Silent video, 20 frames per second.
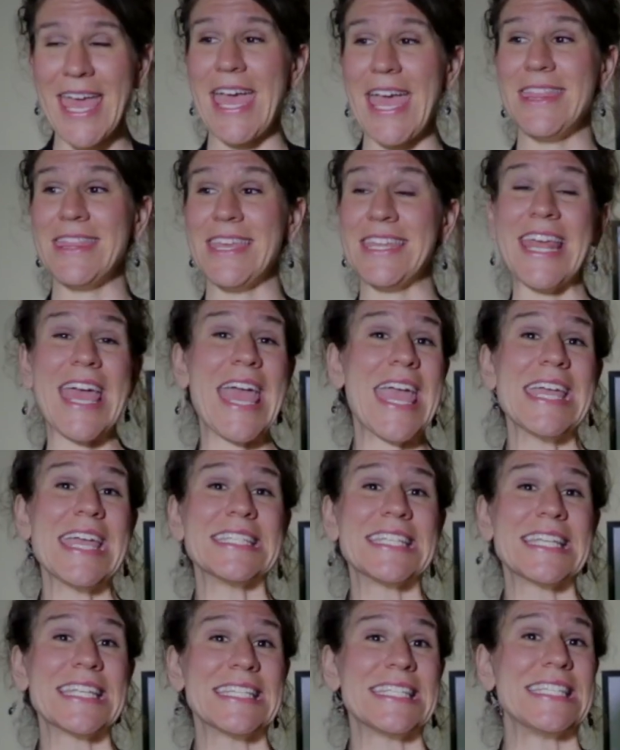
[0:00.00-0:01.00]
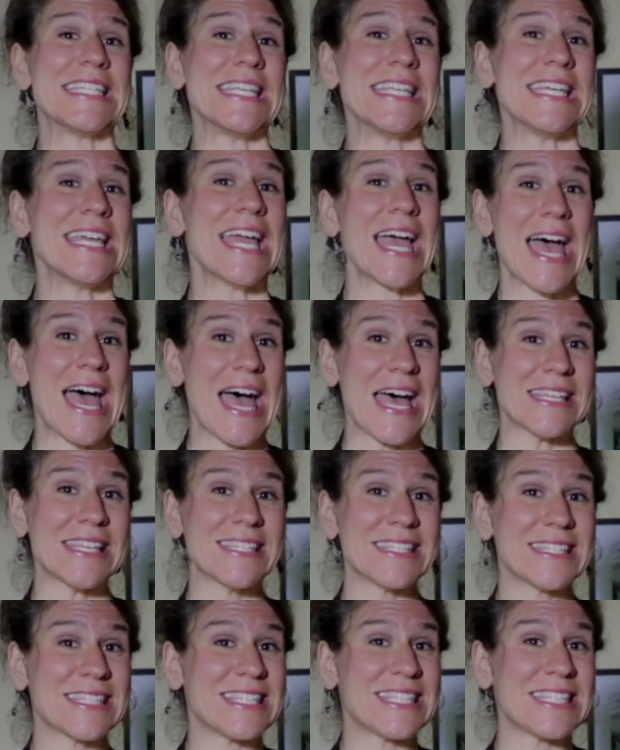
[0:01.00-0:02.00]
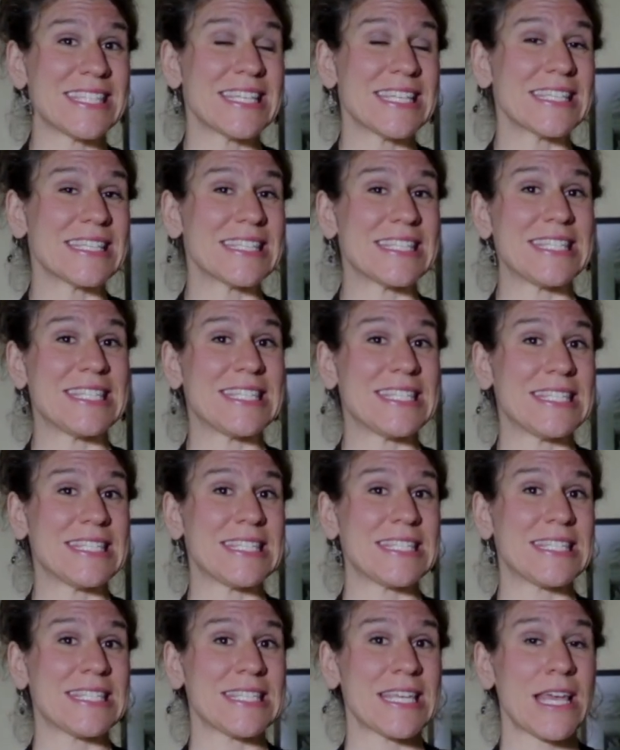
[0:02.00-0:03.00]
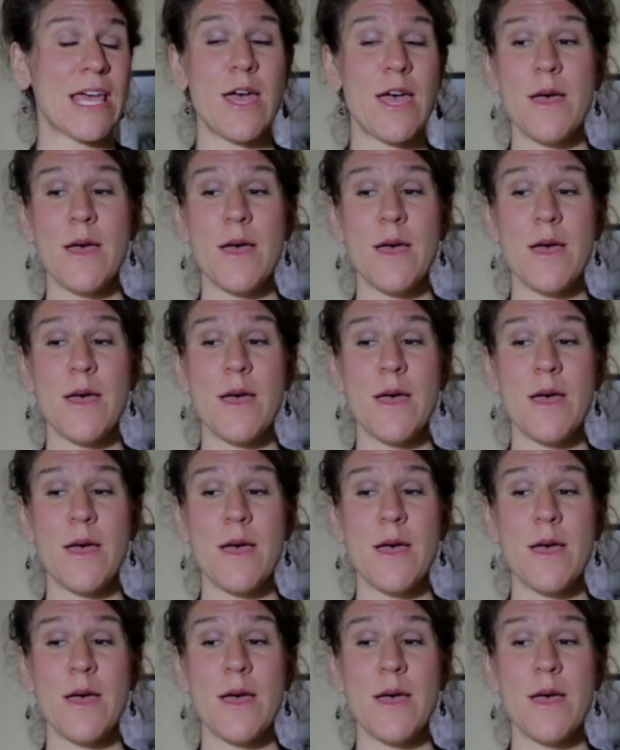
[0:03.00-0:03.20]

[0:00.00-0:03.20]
and then 8 ts. Tss, tss.